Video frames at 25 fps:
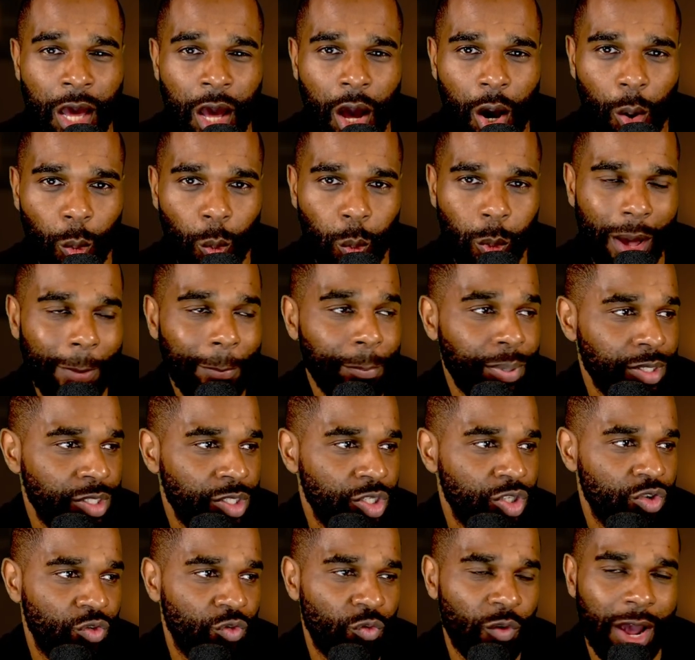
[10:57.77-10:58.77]
a
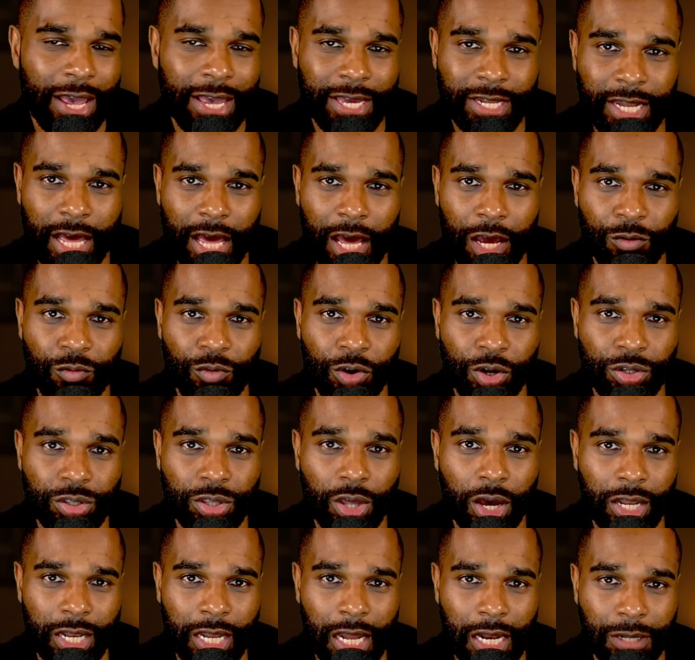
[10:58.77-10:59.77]
weapons grade
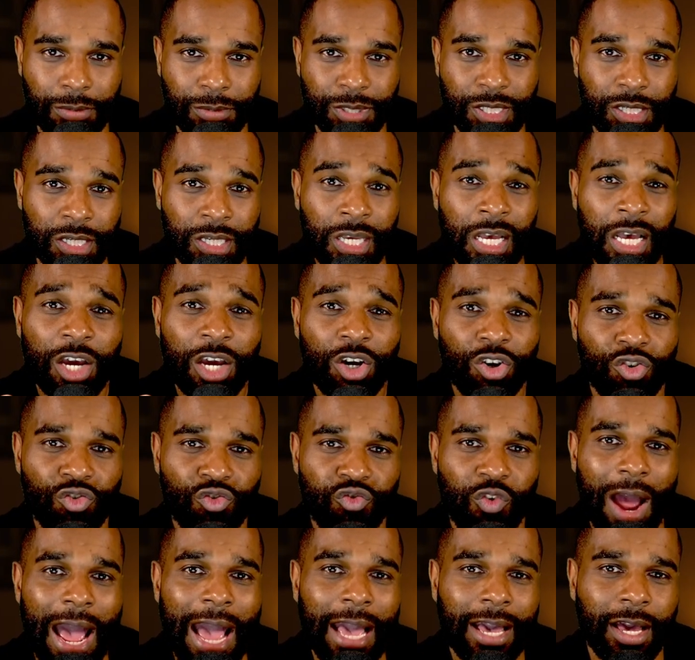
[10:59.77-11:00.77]
aerodynamics
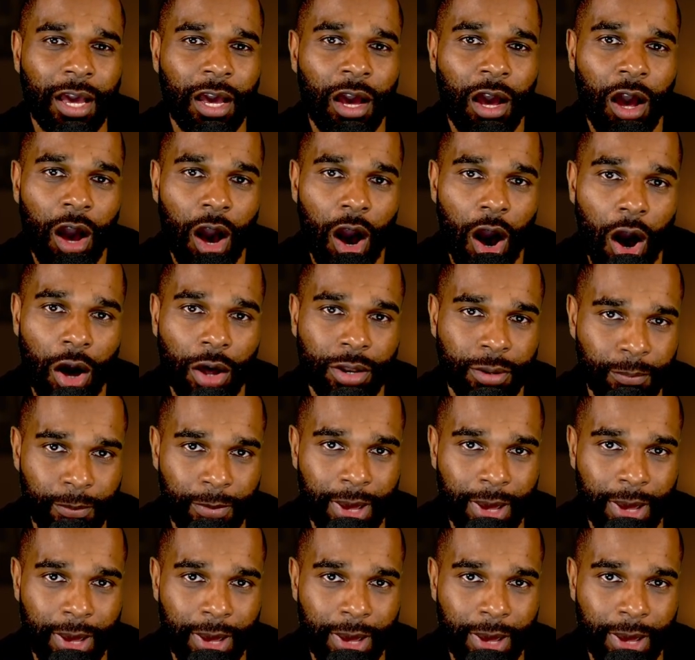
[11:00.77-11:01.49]
Crack on,